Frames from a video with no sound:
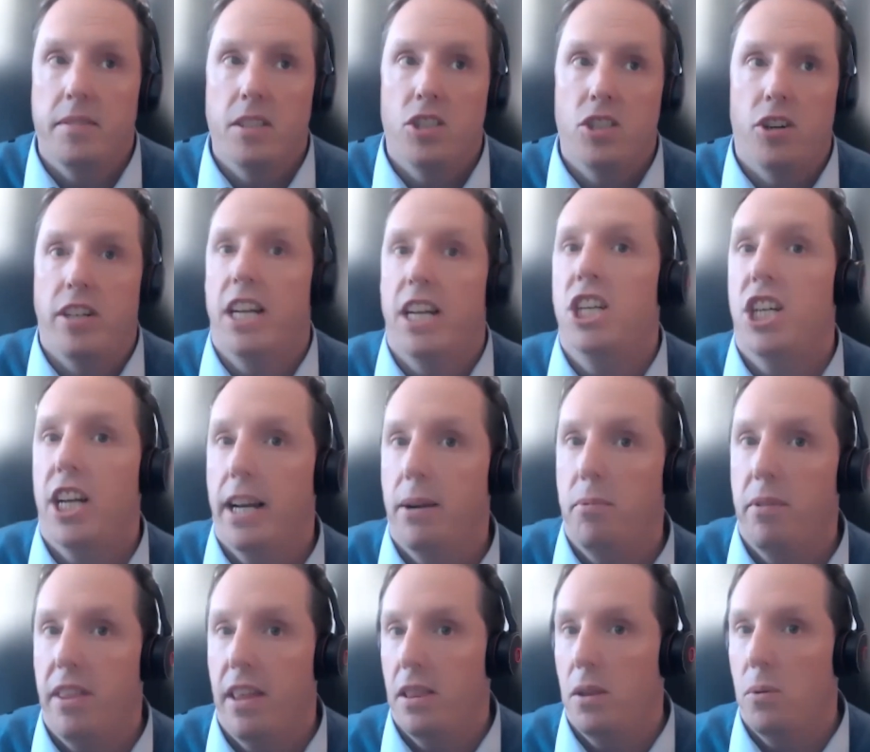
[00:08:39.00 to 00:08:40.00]
traditionally
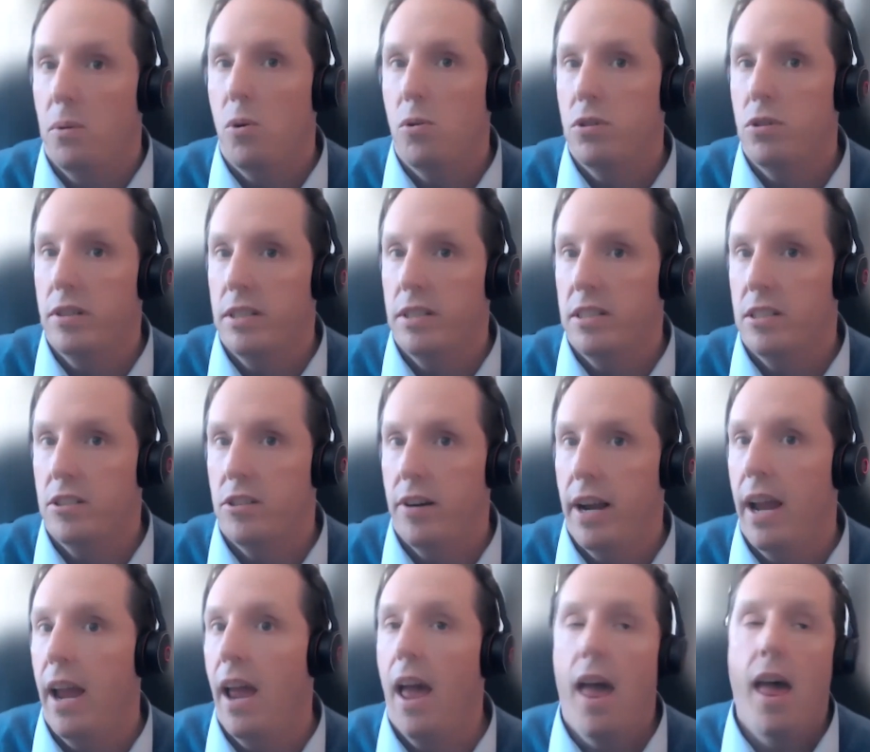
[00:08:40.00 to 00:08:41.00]
within the water
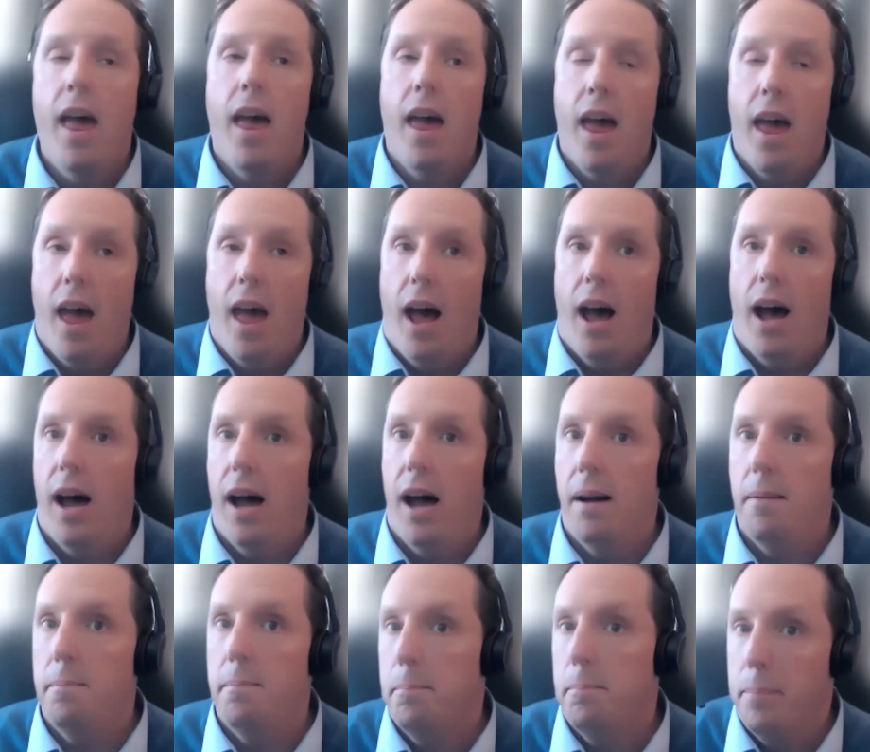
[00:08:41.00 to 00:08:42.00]
industry,
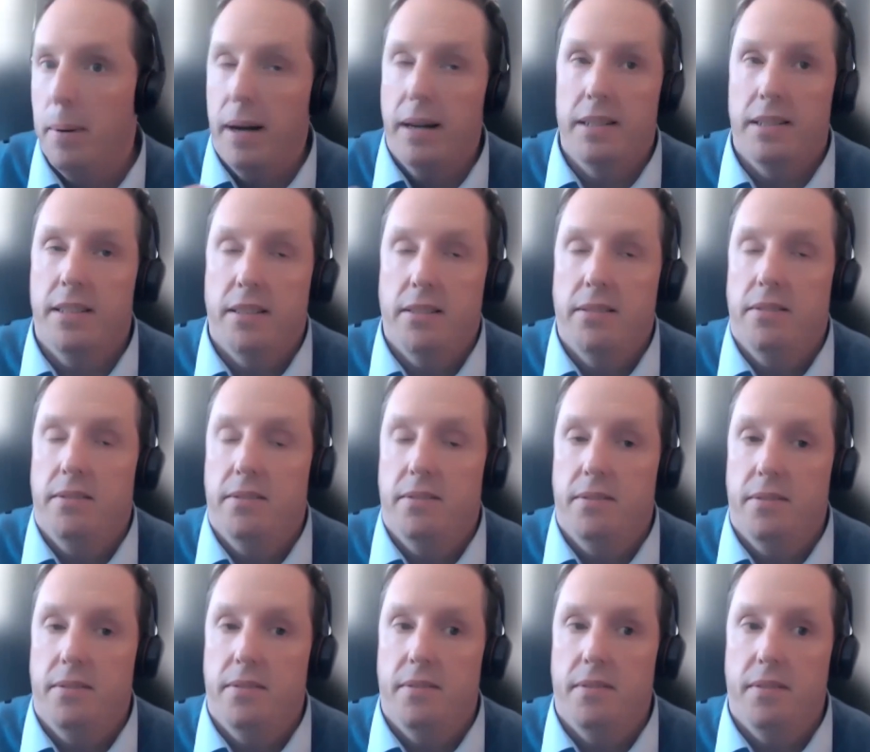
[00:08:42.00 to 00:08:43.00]
but
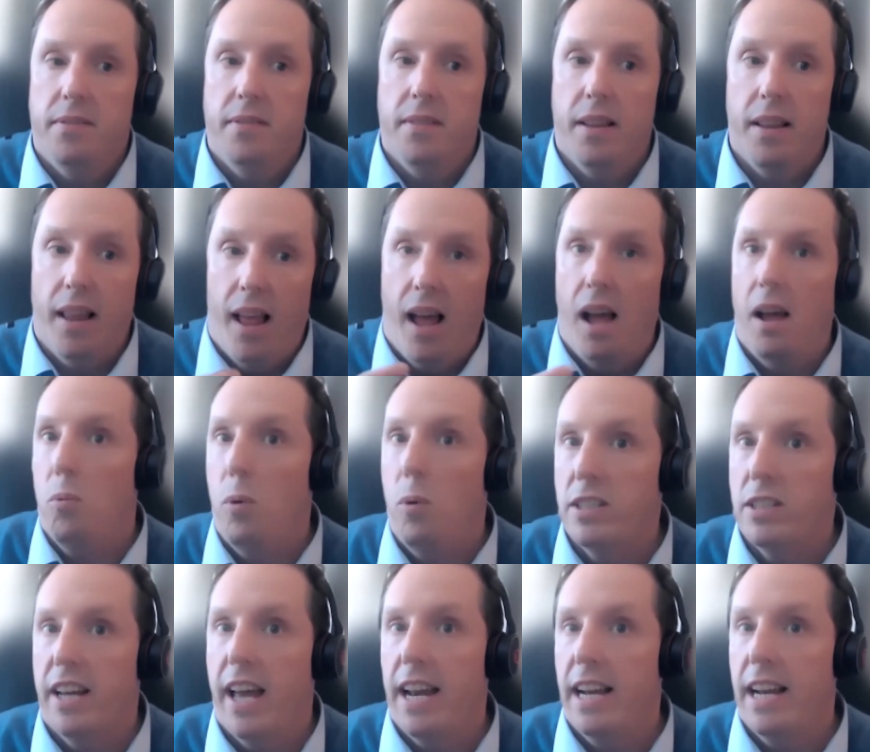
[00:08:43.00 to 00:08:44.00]
want
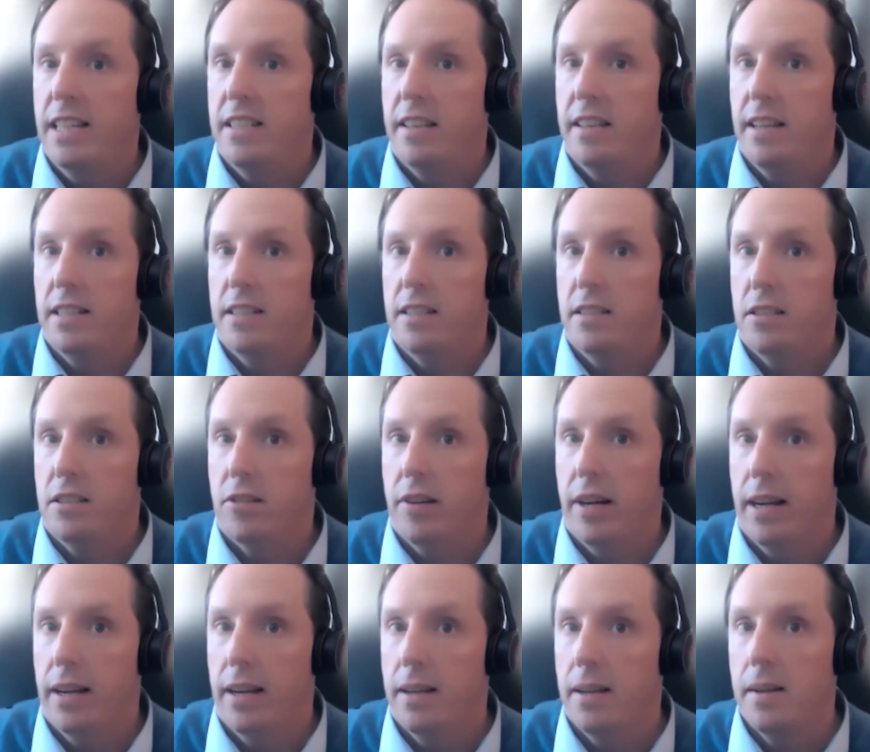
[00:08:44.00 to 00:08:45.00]
to get into the
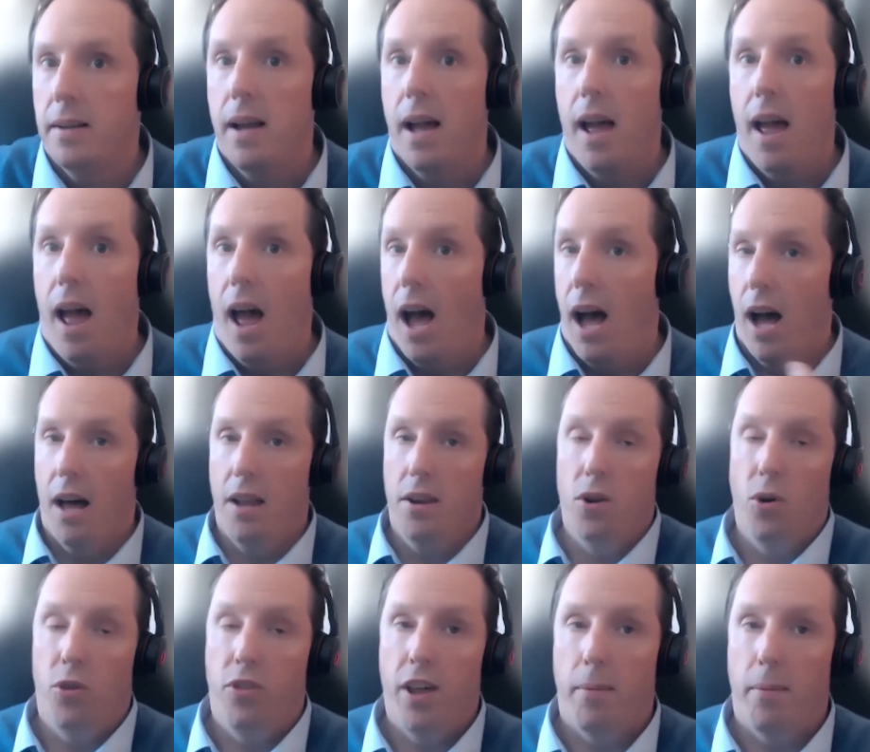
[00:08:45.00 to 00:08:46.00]
industry.
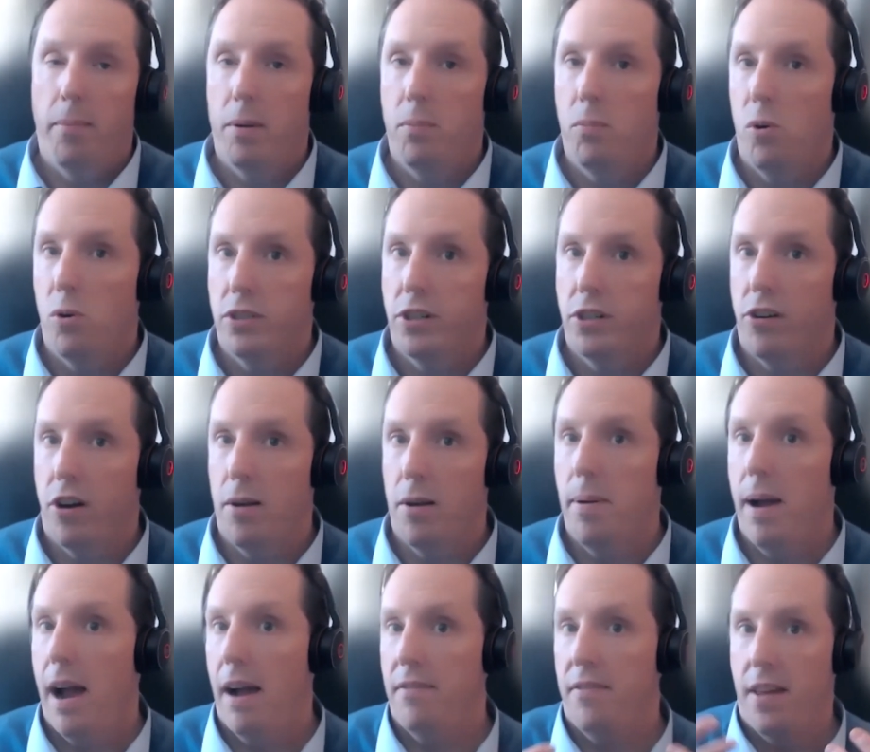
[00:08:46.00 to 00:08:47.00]
Northumbrian Water Group
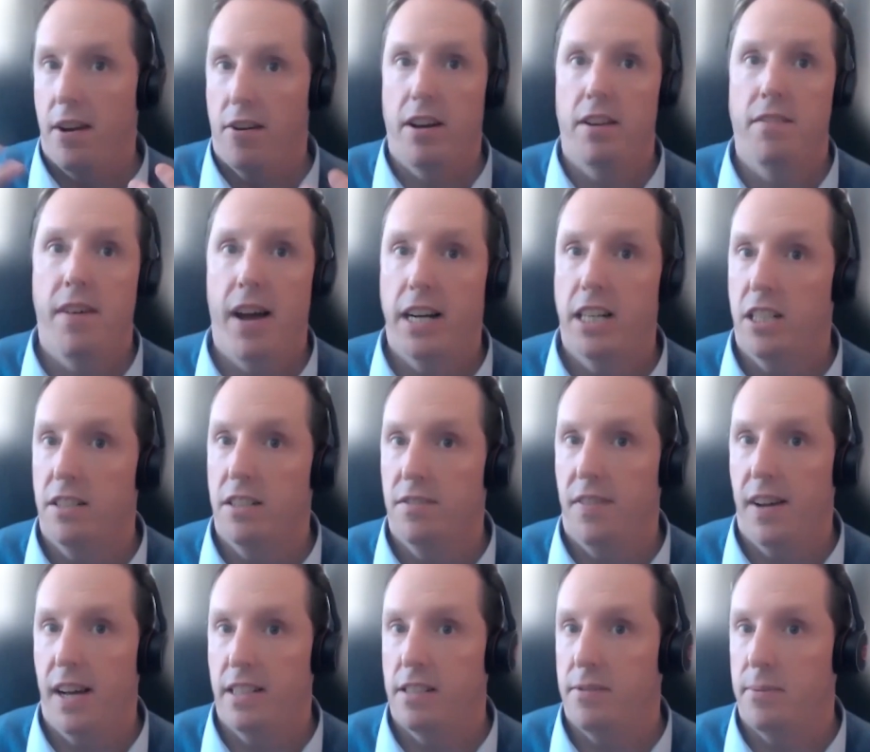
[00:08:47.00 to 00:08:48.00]
have their Innovation
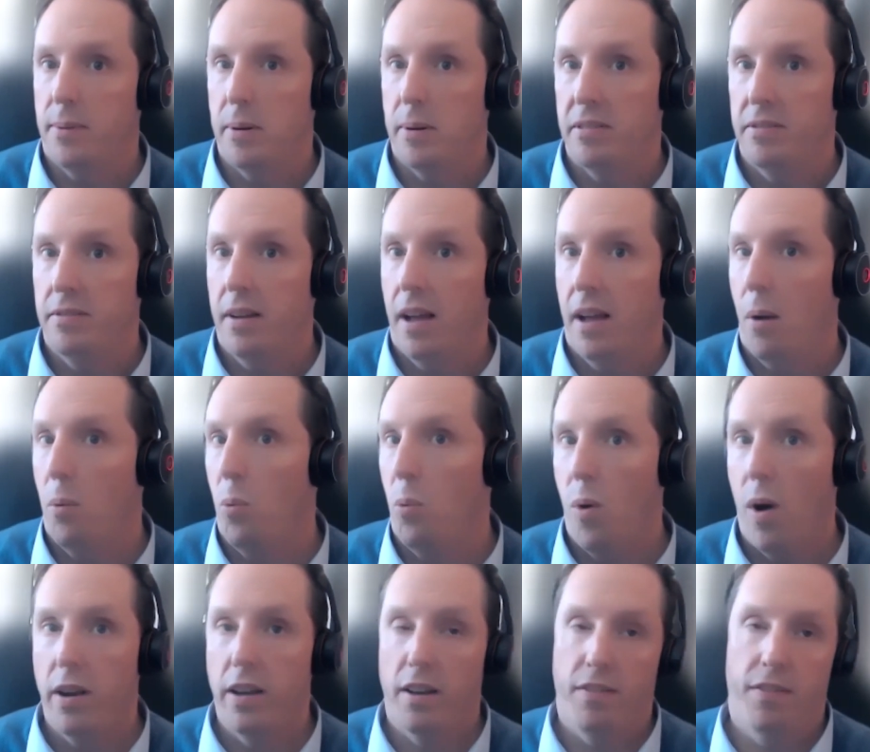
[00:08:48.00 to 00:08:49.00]
Festival,
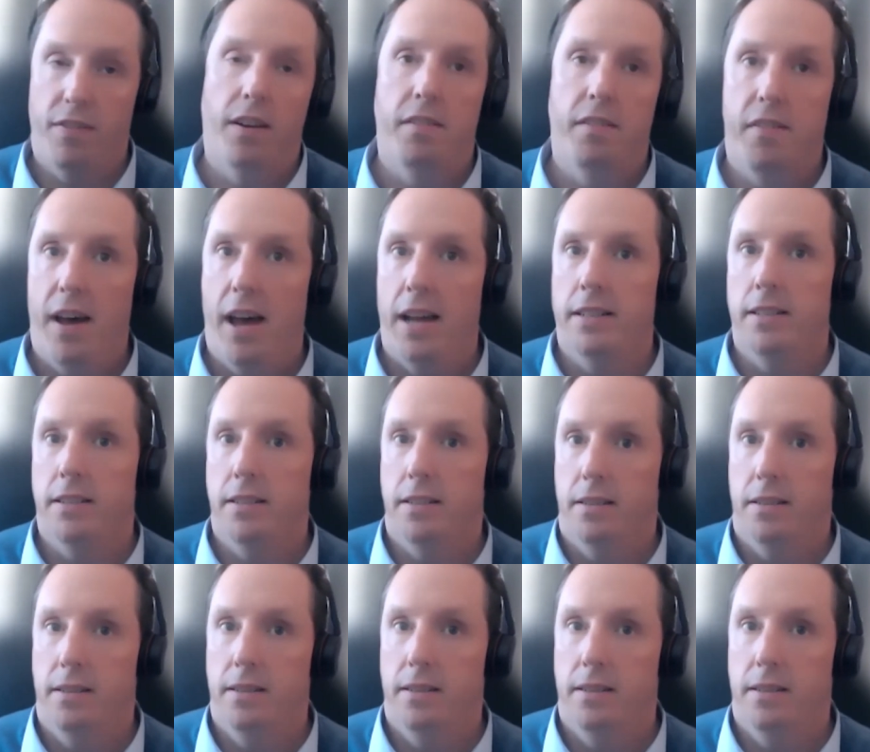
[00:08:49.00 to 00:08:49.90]
wonderful event.